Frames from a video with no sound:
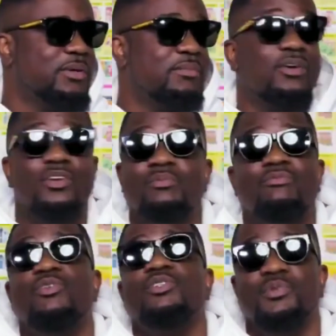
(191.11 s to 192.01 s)
I'm not going to be
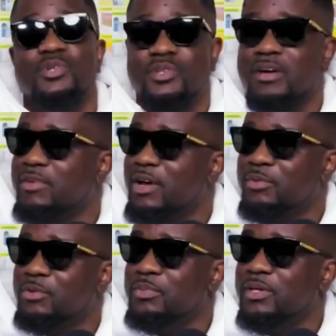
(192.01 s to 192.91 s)
forced because they have
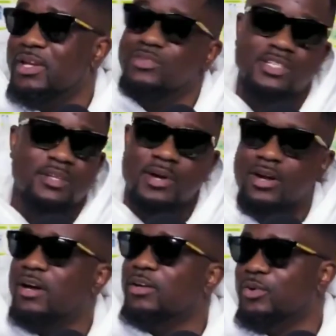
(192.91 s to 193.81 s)
camera on me, and I'll sit in my
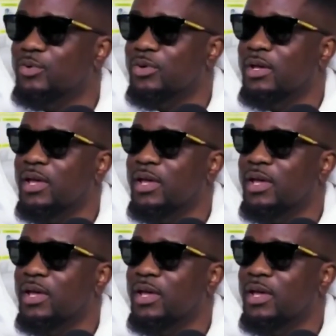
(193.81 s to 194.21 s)
car and go.